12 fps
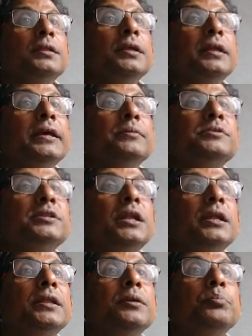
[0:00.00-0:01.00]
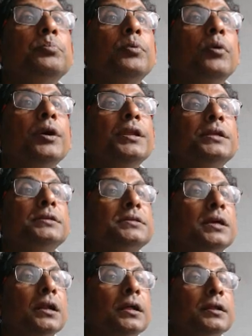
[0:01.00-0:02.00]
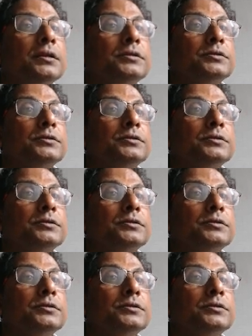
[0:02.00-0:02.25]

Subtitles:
Then I am selecting point color.